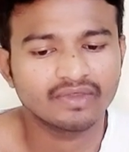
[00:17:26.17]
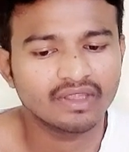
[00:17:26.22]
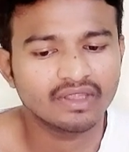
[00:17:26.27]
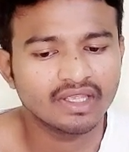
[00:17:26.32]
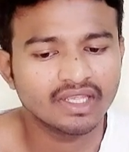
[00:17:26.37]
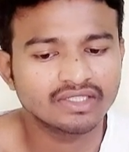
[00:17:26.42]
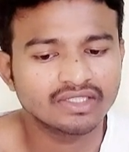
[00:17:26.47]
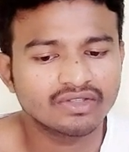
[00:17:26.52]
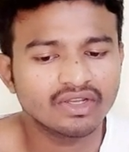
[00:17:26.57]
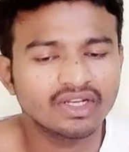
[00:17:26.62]

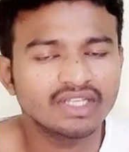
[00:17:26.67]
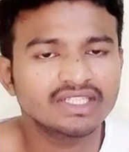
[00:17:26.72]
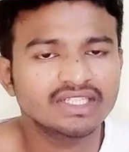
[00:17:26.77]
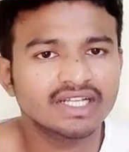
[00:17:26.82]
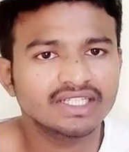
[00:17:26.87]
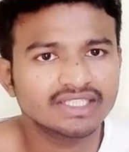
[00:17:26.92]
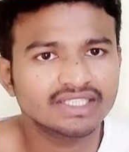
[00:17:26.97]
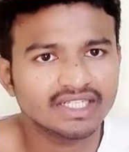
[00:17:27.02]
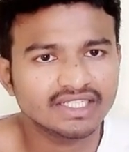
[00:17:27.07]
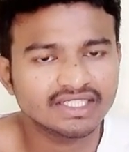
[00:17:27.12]
histological
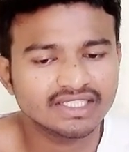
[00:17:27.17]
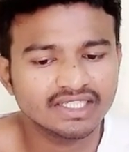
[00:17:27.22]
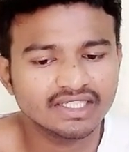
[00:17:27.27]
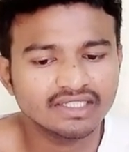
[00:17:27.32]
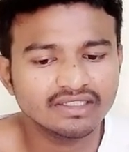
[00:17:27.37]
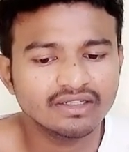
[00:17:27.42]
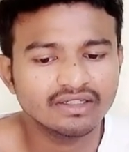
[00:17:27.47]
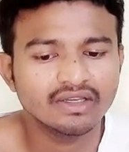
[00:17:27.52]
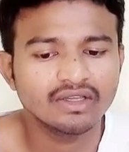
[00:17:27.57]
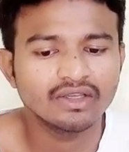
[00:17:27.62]

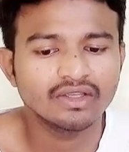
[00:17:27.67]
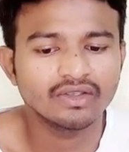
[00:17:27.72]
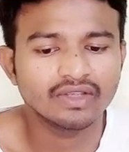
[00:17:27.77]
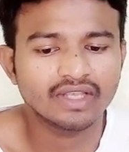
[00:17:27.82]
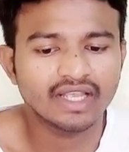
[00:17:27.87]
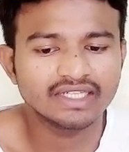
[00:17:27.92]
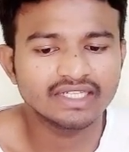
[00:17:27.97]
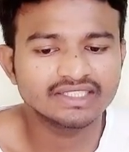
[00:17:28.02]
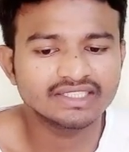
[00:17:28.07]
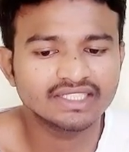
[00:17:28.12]
structure, you
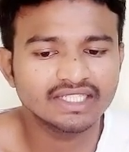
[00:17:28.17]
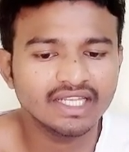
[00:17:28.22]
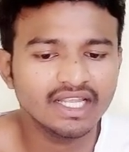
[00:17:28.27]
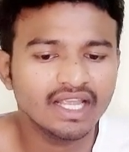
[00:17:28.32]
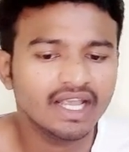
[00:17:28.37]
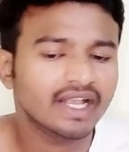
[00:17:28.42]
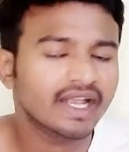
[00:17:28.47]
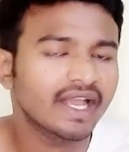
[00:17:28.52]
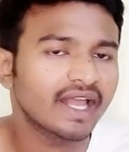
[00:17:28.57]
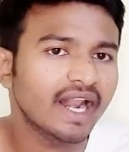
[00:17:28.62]
can
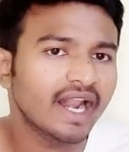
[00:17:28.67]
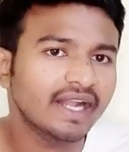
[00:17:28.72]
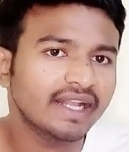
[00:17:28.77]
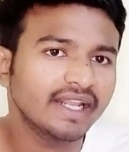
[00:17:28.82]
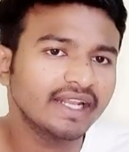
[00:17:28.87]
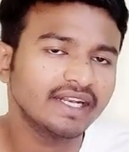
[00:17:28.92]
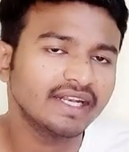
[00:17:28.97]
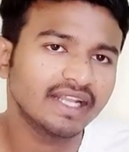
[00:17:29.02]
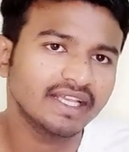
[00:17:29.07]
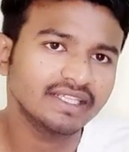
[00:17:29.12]
see
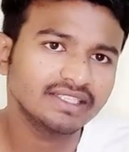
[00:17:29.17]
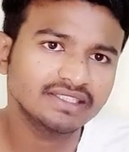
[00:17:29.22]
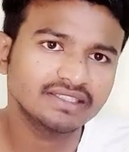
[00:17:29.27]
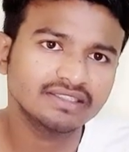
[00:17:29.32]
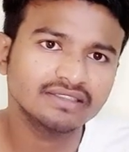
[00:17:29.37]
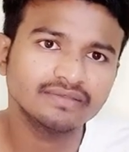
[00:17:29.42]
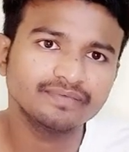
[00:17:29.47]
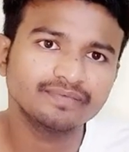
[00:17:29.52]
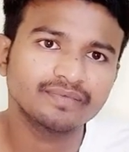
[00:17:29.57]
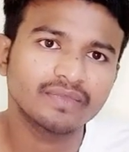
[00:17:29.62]
keratin nests
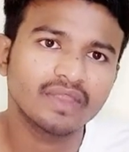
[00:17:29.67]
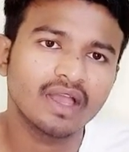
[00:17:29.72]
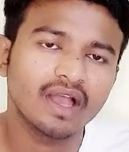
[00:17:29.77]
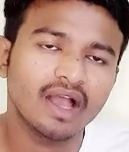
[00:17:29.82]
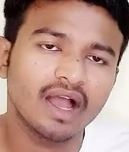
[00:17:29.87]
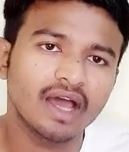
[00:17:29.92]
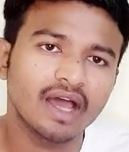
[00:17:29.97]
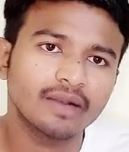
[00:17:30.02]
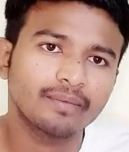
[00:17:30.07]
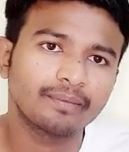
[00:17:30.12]

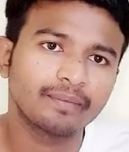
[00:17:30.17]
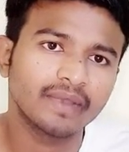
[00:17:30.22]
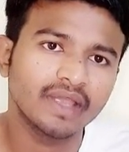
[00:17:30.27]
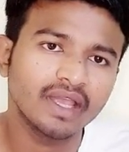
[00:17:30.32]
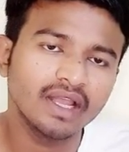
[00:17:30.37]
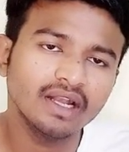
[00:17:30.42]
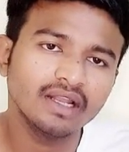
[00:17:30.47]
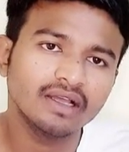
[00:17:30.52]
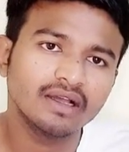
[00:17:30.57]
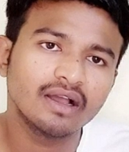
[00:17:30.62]
are
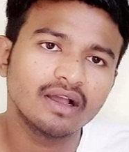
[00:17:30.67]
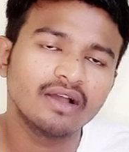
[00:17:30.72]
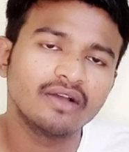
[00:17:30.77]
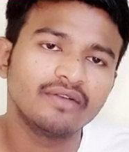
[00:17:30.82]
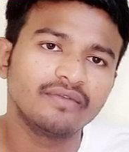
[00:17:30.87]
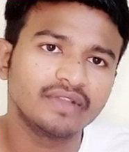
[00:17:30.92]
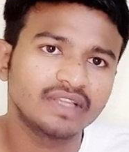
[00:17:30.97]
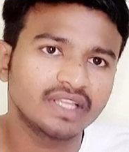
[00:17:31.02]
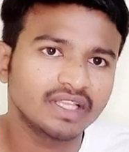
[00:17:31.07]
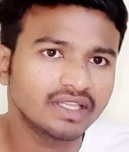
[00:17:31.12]
pale
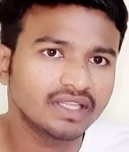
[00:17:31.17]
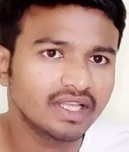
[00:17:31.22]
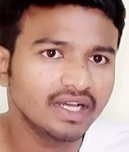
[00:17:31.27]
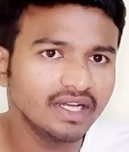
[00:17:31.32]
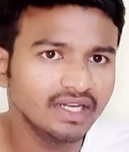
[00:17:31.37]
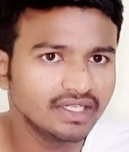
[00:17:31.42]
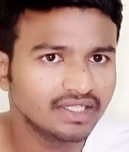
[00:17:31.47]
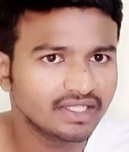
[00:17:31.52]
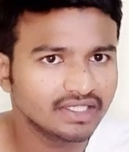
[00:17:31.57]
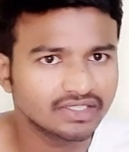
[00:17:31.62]
within
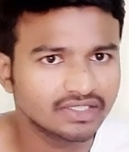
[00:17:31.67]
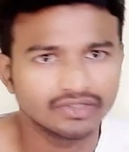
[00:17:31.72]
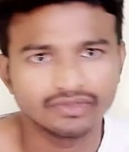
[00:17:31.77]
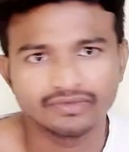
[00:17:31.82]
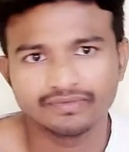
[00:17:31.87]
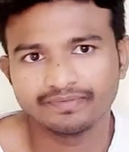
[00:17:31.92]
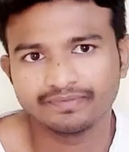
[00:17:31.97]
the tissue